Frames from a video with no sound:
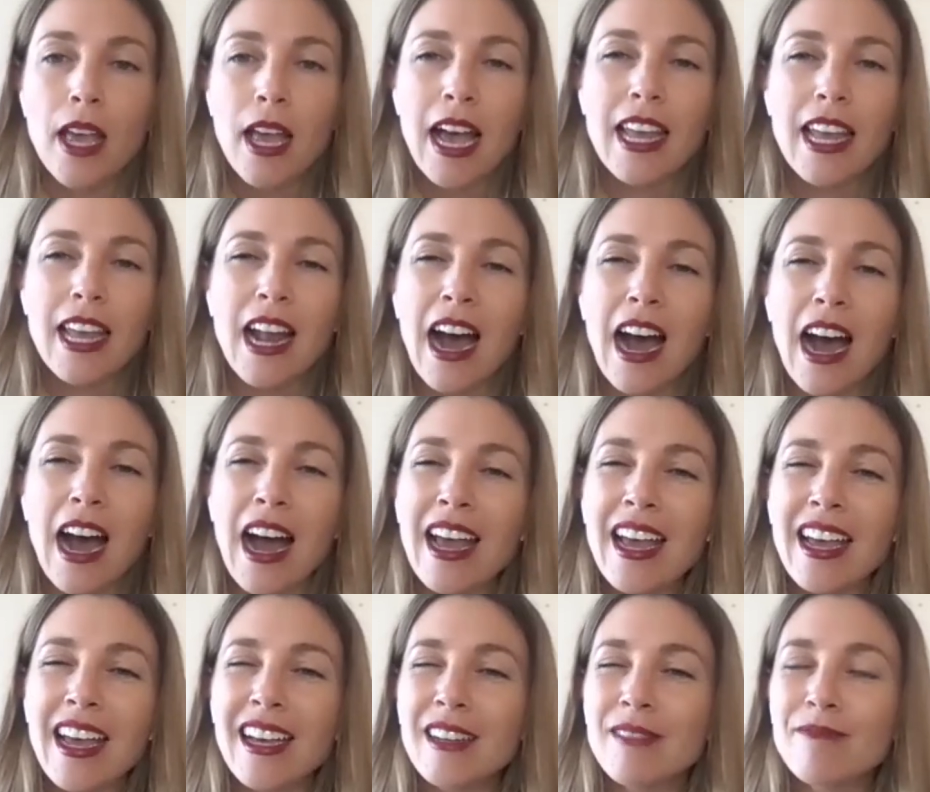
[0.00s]
and
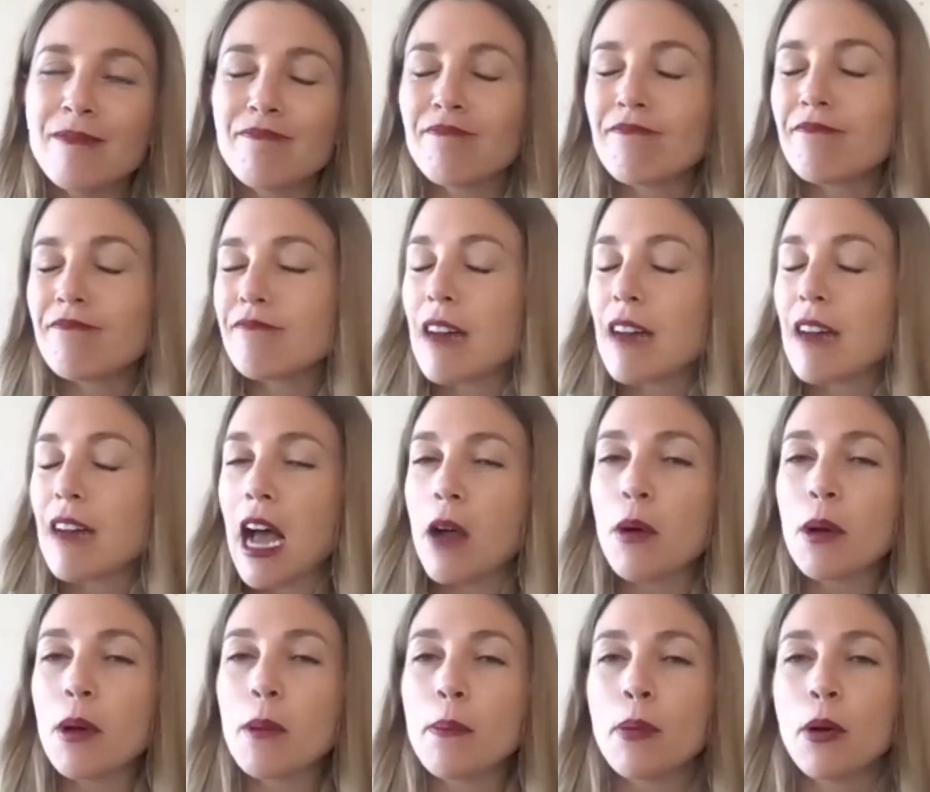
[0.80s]
I
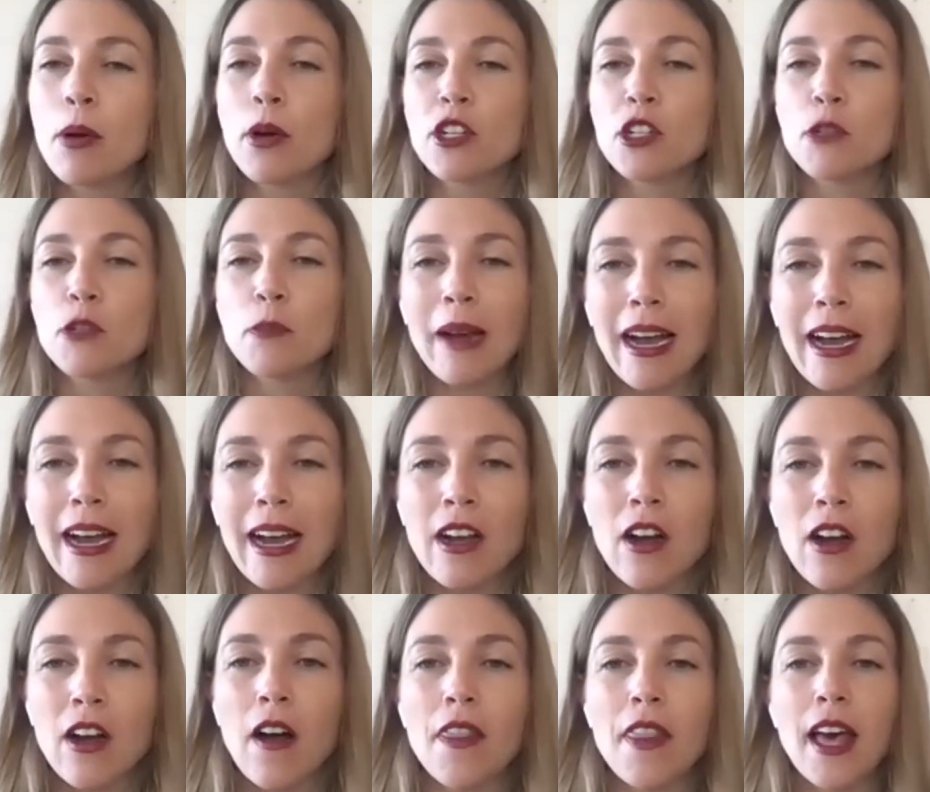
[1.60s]
I would push back
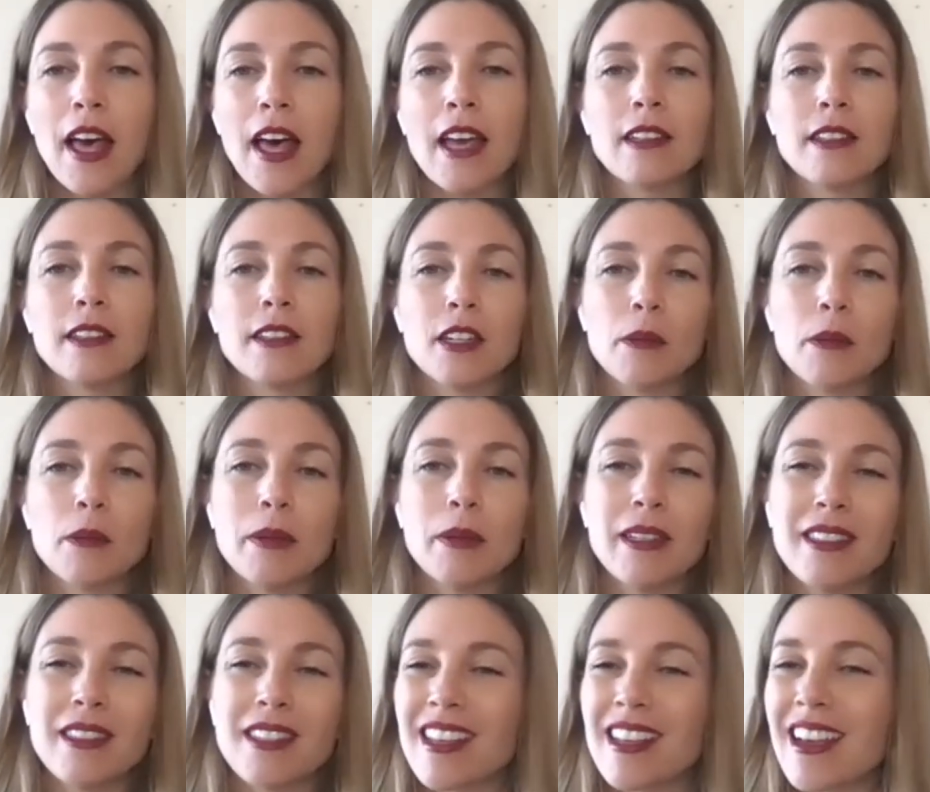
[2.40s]
on that a little
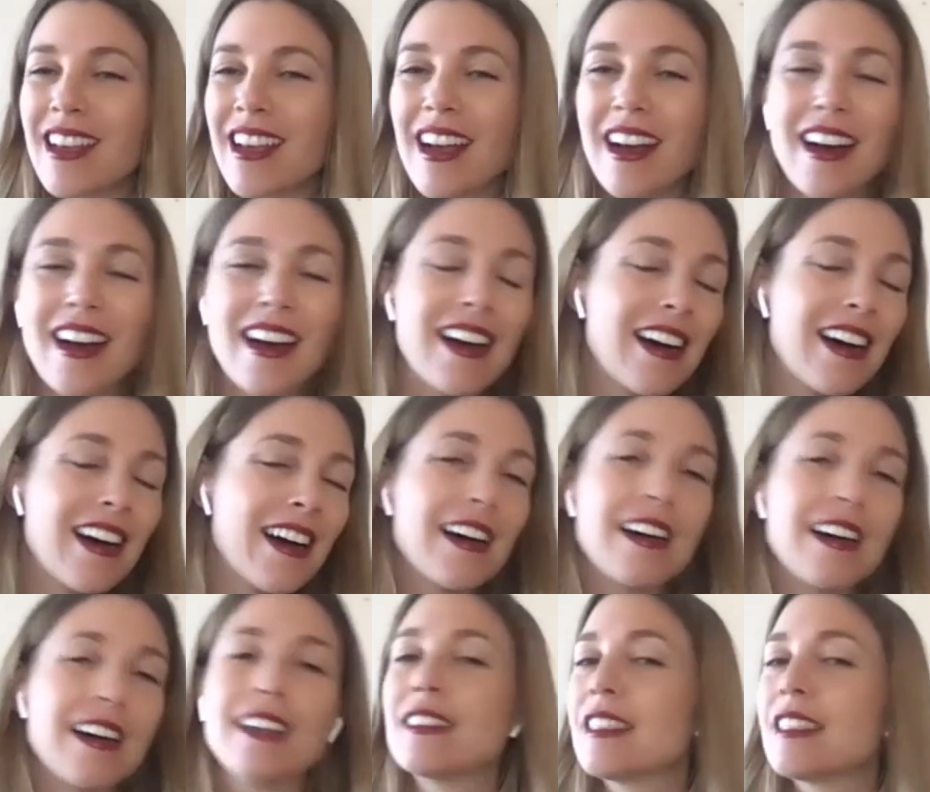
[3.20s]
bit and say,
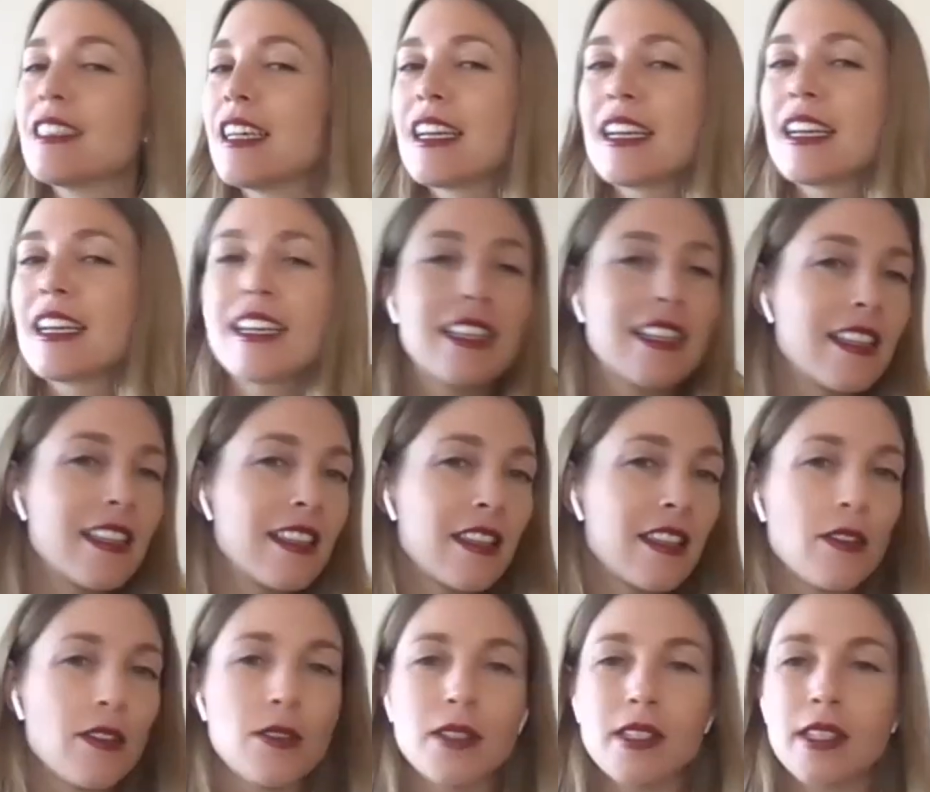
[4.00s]
uh-uh, like
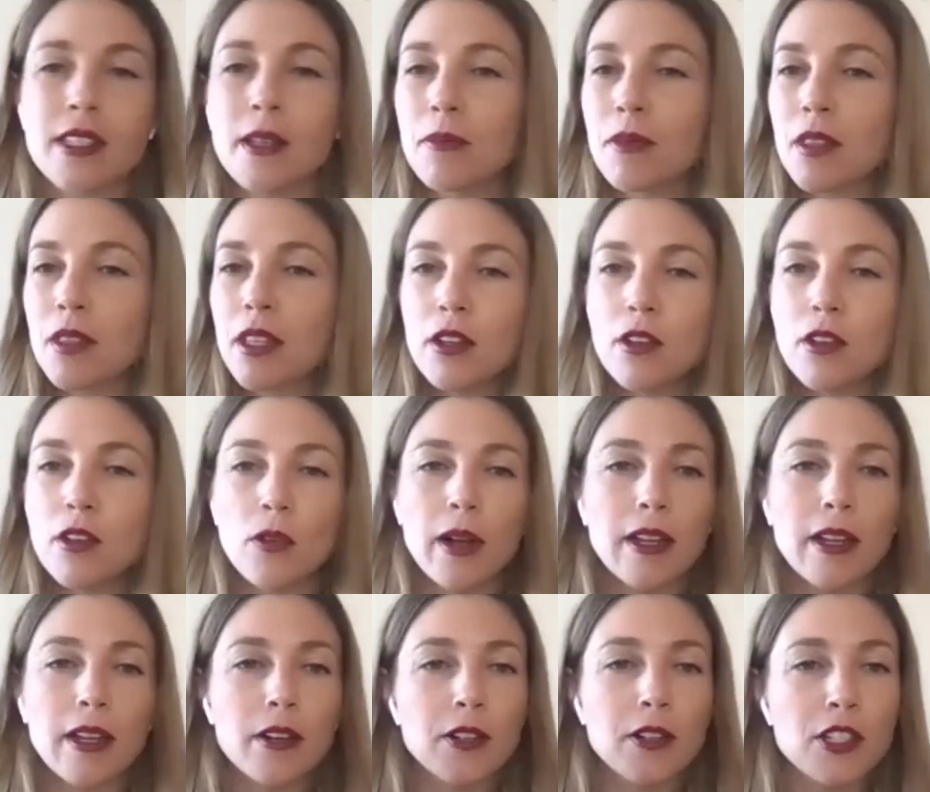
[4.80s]
there's something
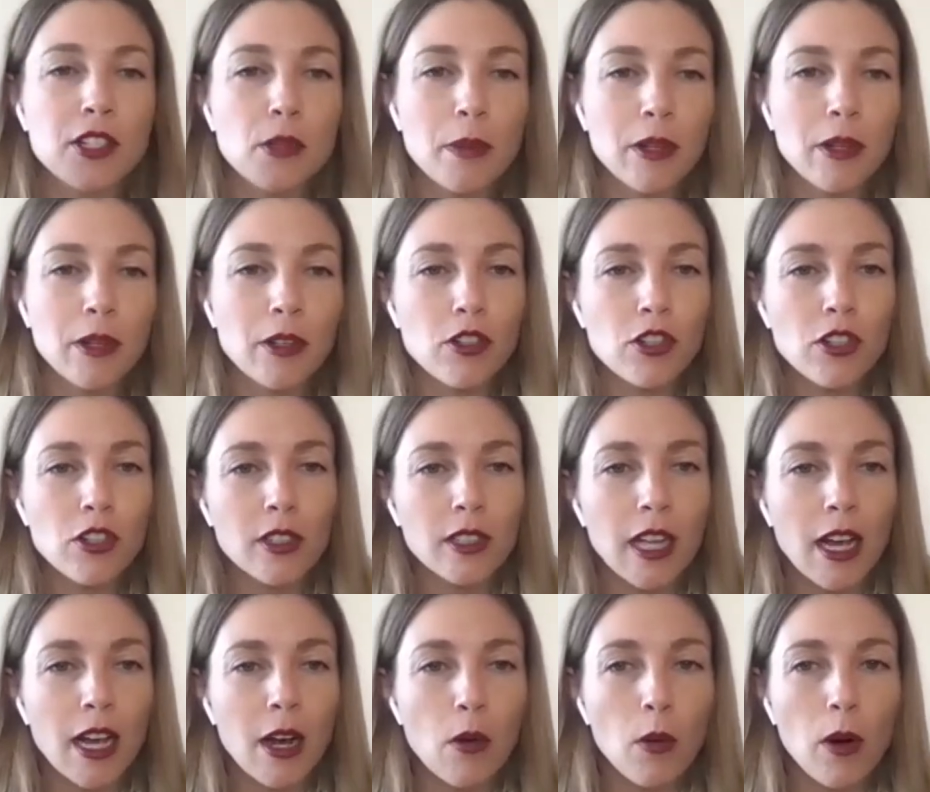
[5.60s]
greater
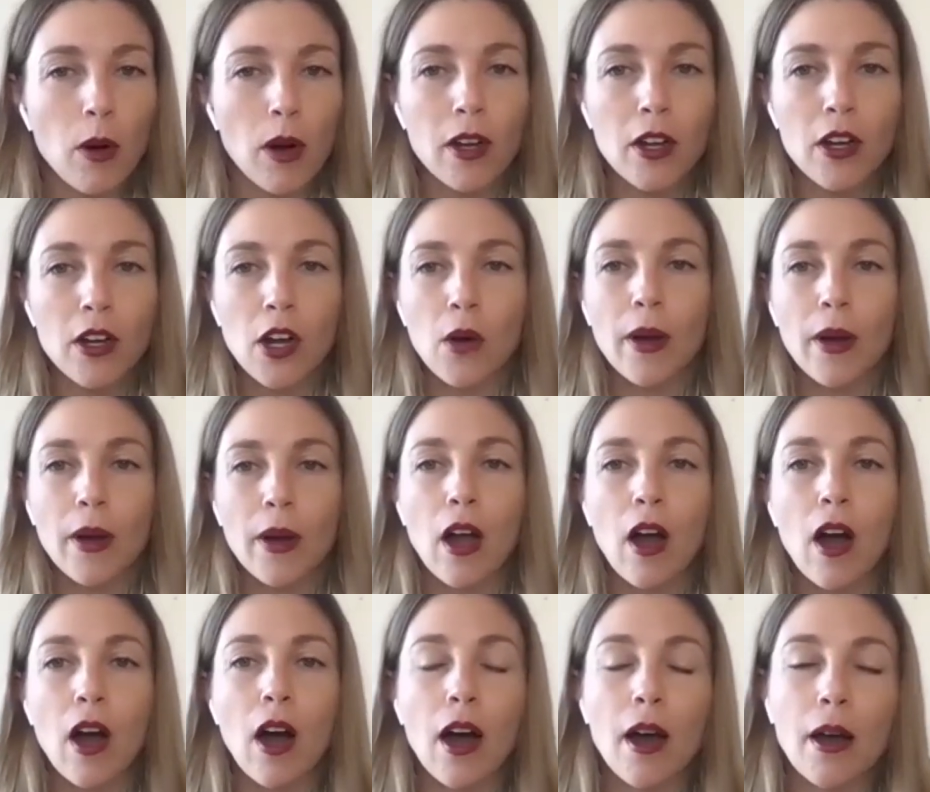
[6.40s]
spiritual at work going
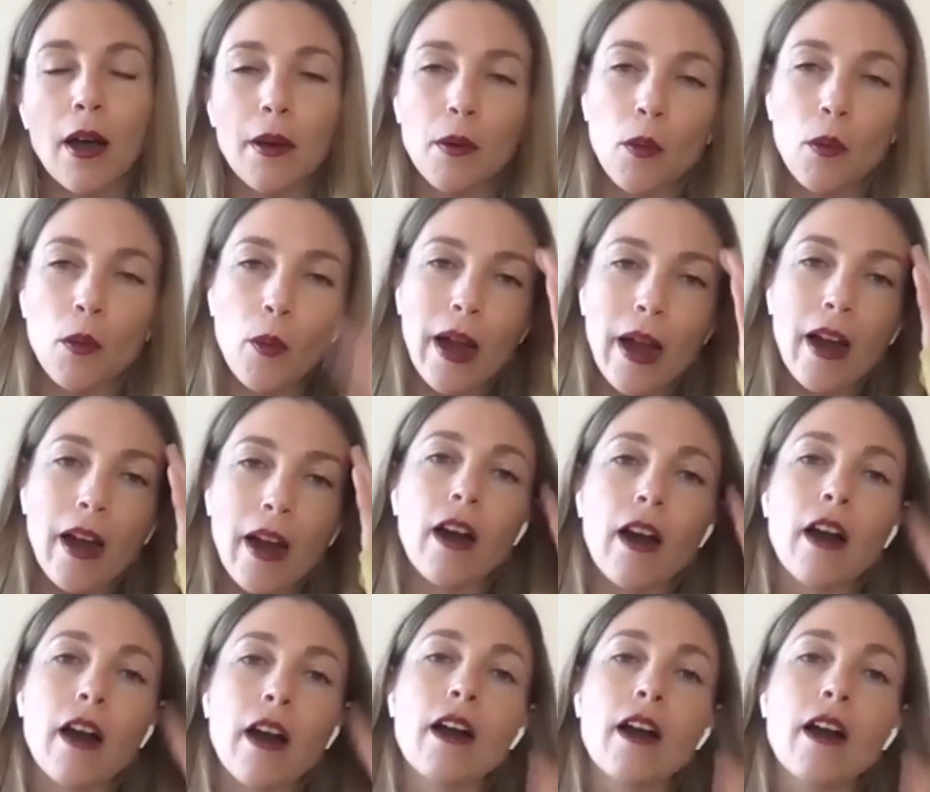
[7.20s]
on
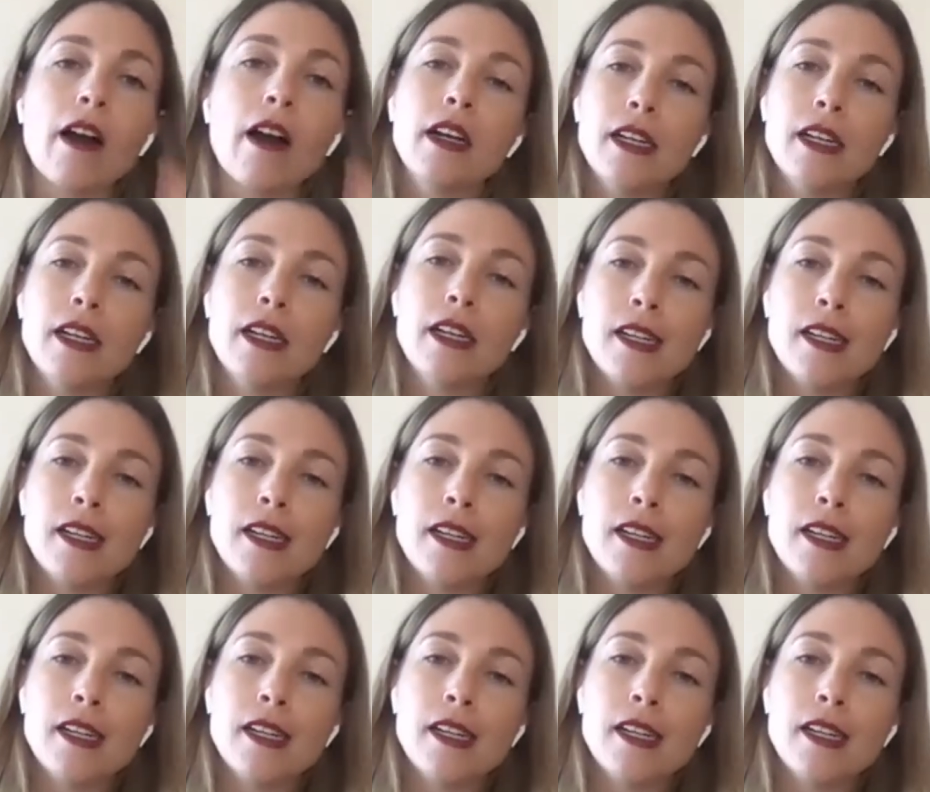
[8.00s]
where